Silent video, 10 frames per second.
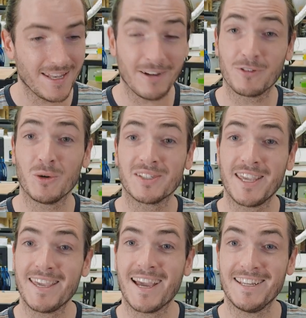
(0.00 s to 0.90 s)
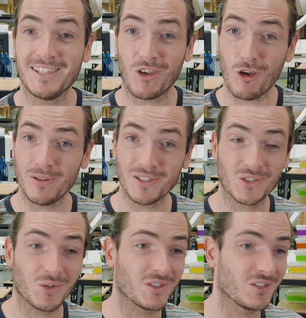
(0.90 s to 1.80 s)
Now, of course, KiCad is open
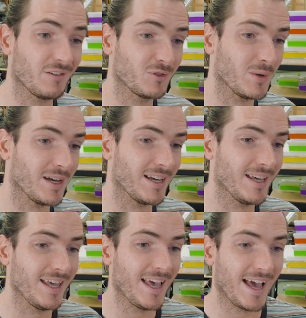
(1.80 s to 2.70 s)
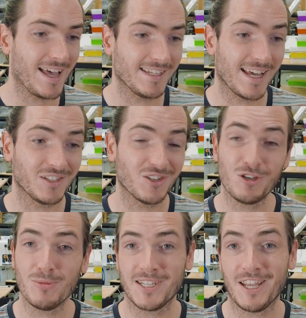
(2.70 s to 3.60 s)
source software and has
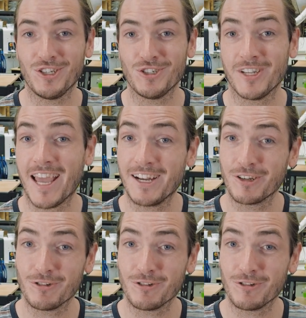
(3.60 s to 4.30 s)
documentation on how to